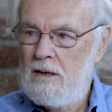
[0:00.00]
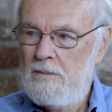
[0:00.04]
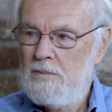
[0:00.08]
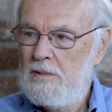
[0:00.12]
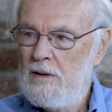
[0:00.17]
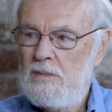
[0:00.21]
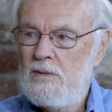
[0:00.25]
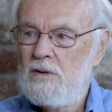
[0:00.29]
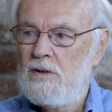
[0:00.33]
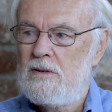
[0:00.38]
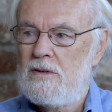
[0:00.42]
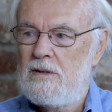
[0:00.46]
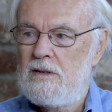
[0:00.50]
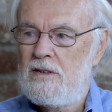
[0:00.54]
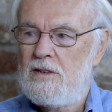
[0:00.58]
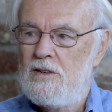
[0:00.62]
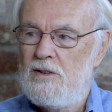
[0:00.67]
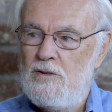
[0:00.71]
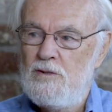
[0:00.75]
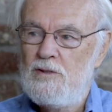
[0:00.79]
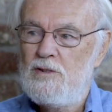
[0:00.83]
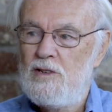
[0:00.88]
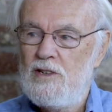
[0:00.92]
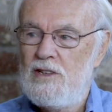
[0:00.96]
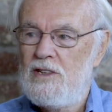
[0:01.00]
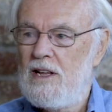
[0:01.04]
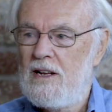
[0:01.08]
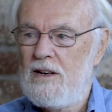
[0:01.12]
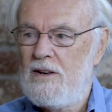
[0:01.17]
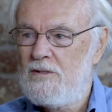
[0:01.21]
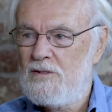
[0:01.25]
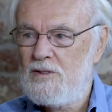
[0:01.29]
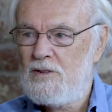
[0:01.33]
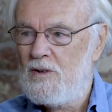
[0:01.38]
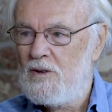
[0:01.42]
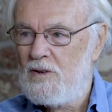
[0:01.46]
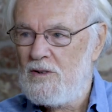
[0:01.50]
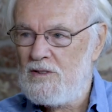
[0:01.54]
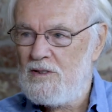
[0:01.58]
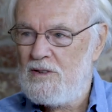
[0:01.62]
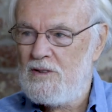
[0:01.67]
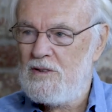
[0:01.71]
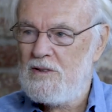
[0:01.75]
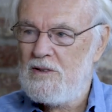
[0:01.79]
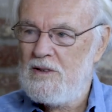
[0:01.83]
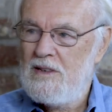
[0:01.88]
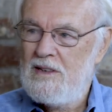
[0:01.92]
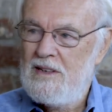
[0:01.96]
people that usually they don't talk
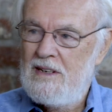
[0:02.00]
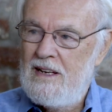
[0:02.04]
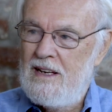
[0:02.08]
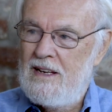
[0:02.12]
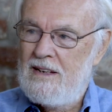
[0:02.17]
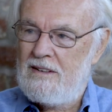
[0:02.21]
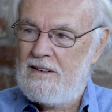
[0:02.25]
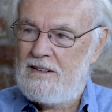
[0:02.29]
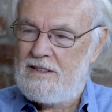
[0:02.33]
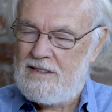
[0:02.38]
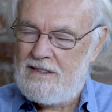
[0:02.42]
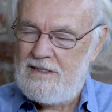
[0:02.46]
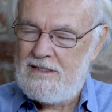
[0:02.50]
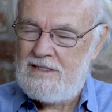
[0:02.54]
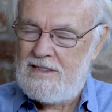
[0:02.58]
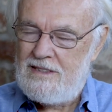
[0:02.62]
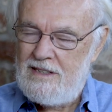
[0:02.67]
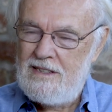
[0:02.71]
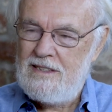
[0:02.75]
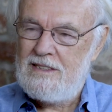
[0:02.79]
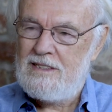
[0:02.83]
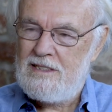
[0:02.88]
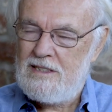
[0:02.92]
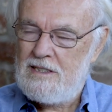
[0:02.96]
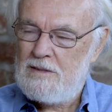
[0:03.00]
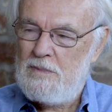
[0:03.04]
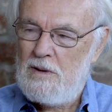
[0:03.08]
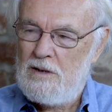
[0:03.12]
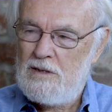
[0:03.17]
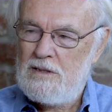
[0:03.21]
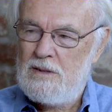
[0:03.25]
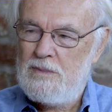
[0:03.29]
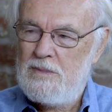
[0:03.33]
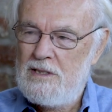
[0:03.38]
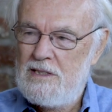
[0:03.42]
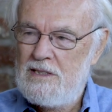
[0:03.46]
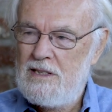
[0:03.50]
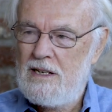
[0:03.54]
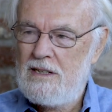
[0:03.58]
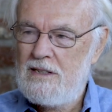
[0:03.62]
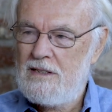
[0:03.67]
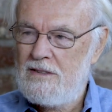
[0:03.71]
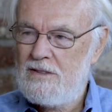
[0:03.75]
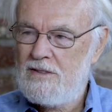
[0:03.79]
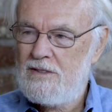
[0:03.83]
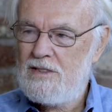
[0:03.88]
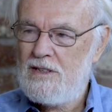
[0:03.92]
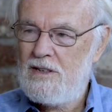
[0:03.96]
to. Because cities are supposed to be
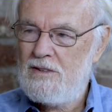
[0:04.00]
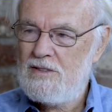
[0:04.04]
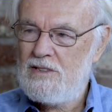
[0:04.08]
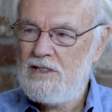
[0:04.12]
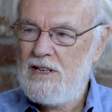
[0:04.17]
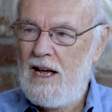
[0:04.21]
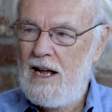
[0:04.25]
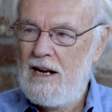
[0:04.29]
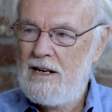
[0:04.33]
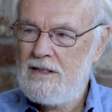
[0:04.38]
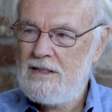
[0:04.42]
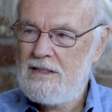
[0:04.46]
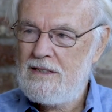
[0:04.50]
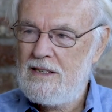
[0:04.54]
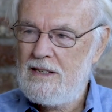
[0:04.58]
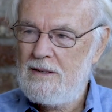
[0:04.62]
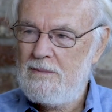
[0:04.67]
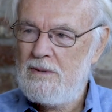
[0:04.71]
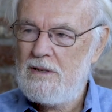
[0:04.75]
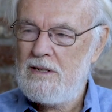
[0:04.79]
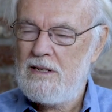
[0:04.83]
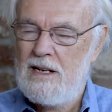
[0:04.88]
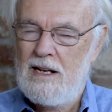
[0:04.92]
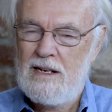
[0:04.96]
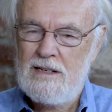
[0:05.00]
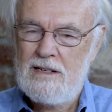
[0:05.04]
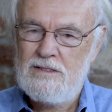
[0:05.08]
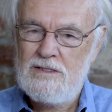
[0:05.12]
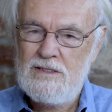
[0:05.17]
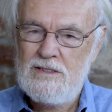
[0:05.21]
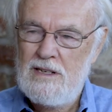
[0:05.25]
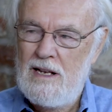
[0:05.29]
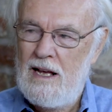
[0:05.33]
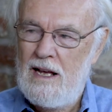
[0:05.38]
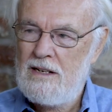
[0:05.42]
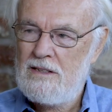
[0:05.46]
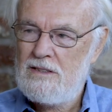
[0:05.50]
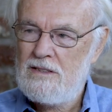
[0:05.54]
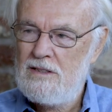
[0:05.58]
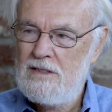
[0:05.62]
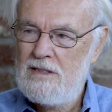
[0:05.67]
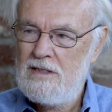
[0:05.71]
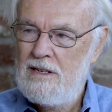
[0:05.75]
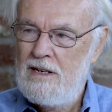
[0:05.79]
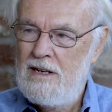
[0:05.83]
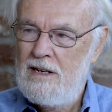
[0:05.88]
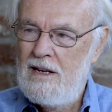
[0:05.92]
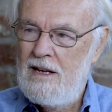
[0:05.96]
centers of sociality, but
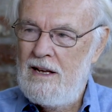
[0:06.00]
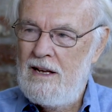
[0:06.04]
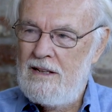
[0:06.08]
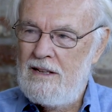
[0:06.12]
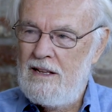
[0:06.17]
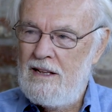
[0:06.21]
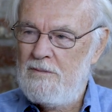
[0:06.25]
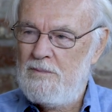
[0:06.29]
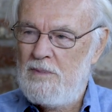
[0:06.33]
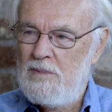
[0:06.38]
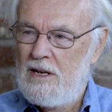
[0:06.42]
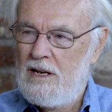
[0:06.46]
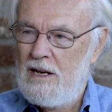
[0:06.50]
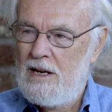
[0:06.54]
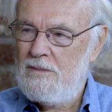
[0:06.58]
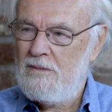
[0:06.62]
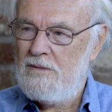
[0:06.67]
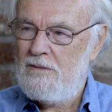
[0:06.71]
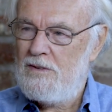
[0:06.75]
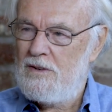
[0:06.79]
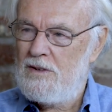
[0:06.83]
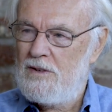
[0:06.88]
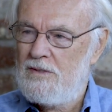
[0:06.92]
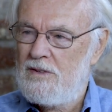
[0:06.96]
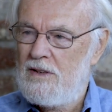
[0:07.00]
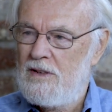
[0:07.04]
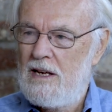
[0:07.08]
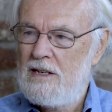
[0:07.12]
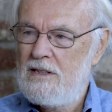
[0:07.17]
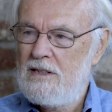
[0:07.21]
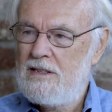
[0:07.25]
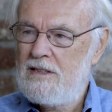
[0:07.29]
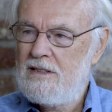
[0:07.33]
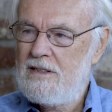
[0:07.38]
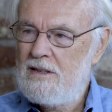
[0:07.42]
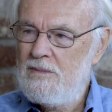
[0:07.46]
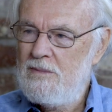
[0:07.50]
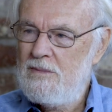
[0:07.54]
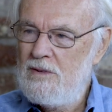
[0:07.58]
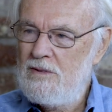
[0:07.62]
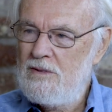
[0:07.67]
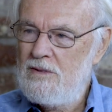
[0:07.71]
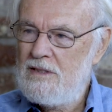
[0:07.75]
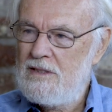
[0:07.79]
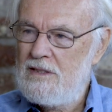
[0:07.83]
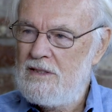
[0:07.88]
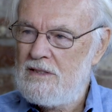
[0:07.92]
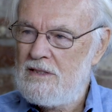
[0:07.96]
actually they've become full of gated
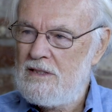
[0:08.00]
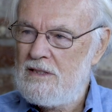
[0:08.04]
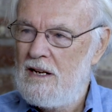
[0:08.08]
communities